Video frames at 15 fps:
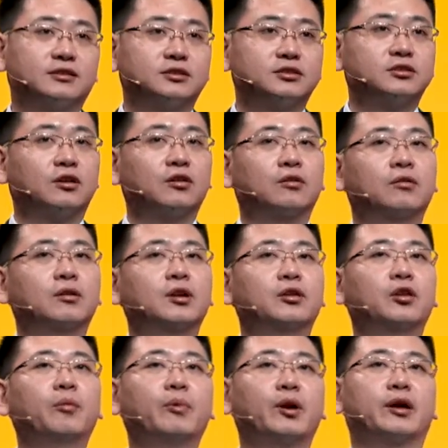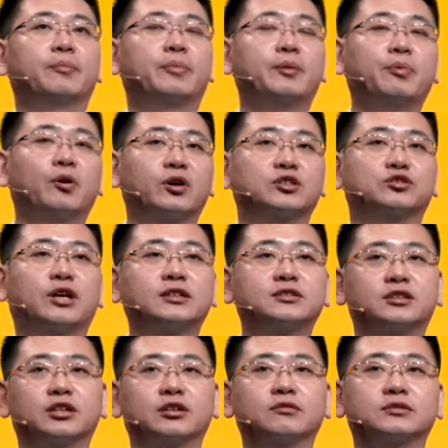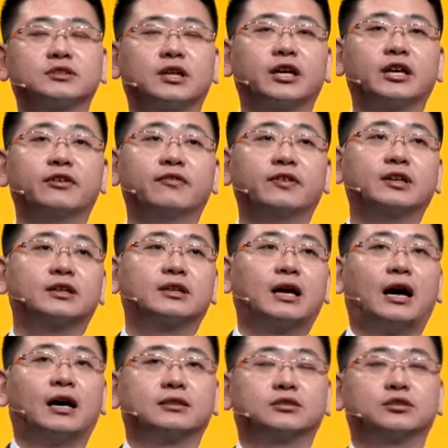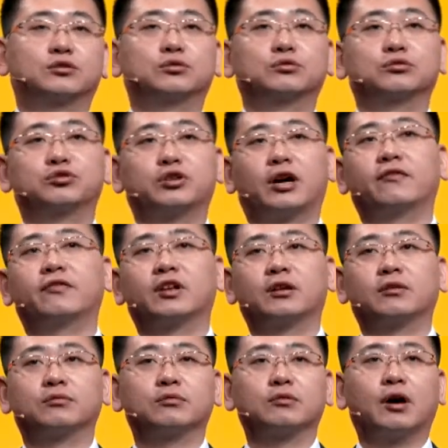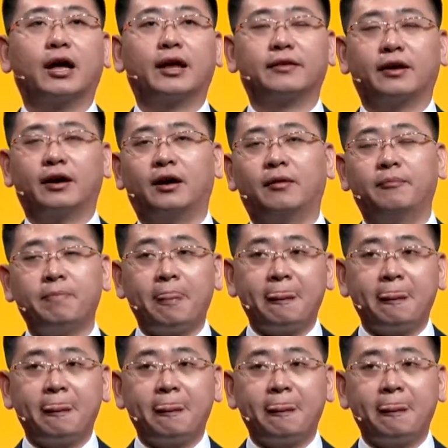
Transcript: So normally people just use the EV cars to drive to their